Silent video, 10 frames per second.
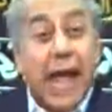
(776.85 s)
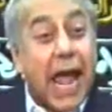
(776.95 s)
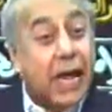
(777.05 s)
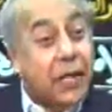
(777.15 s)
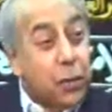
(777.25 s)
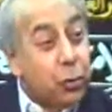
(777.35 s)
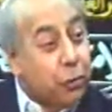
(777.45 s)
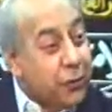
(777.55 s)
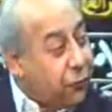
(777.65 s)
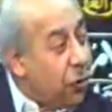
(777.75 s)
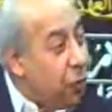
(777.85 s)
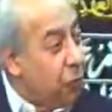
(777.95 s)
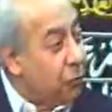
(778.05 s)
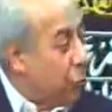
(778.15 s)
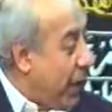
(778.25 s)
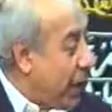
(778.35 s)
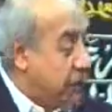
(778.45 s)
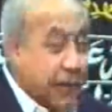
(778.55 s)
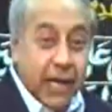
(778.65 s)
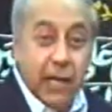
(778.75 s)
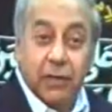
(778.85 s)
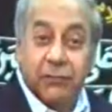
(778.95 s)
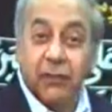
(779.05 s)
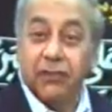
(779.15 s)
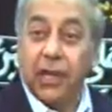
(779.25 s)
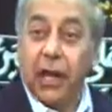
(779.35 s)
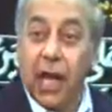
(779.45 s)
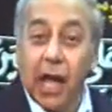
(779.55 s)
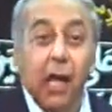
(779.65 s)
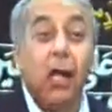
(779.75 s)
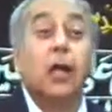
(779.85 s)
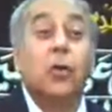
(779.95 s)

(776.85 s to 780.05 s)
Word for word: and knew before whom we are standing for salah,